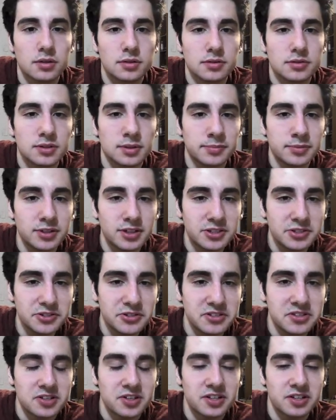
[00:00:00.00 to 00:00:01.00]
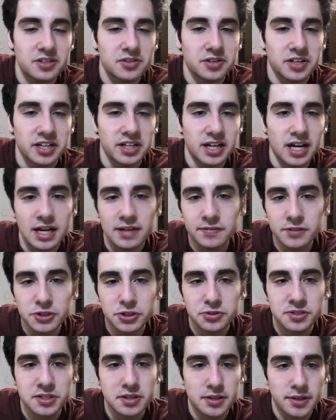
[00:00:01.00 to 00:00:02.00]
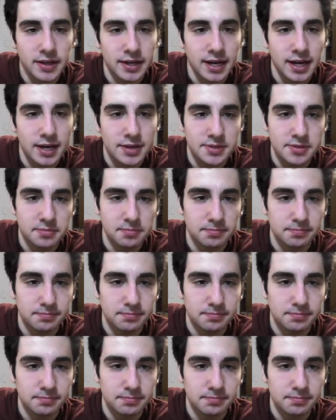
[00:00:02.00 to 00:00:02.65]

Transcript: Number 103, I have a juicy, thick ass.